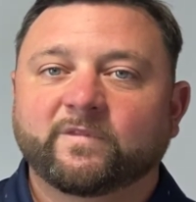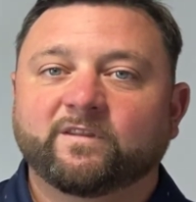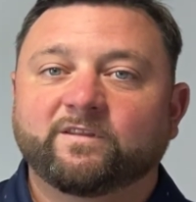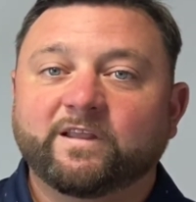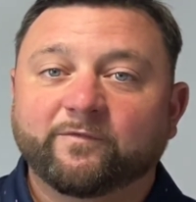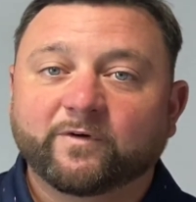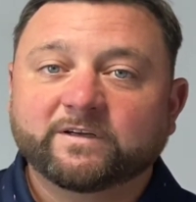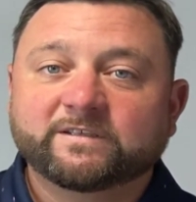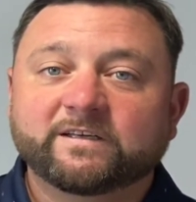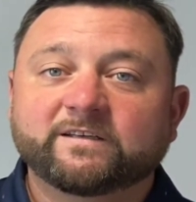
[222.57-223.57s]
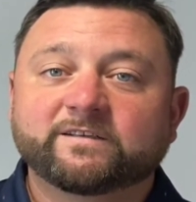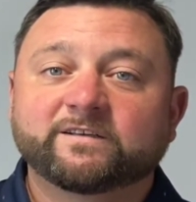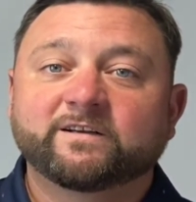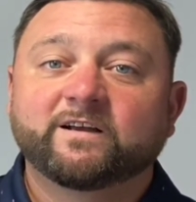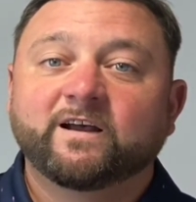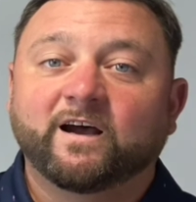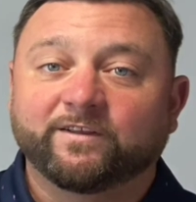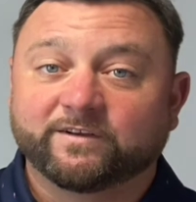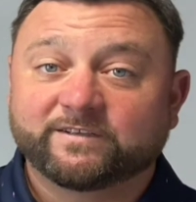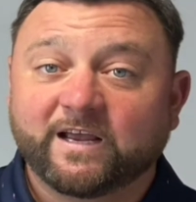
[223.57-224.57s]
Differences on the
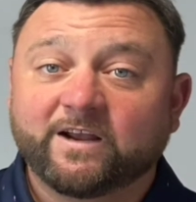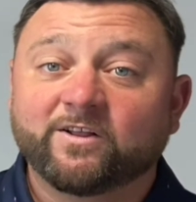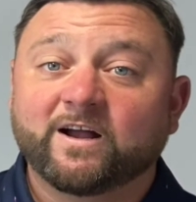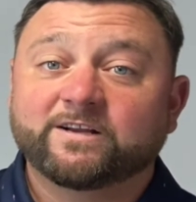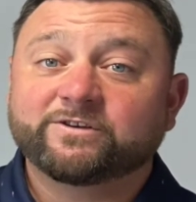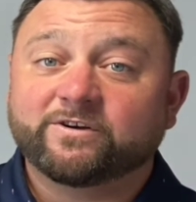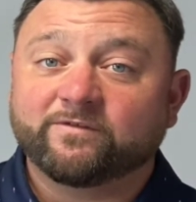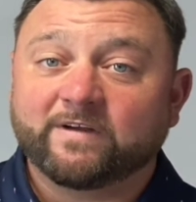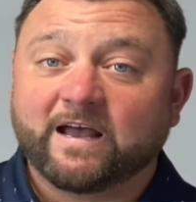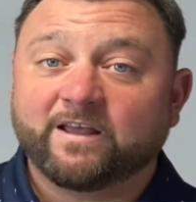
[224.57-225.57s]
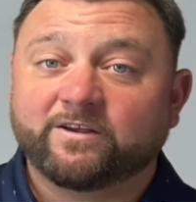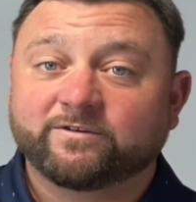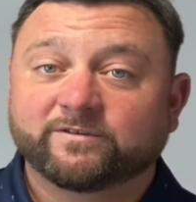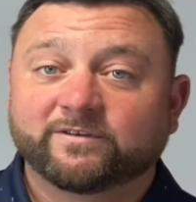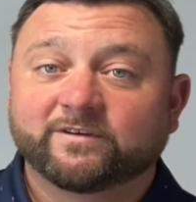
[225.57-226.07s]
psychological values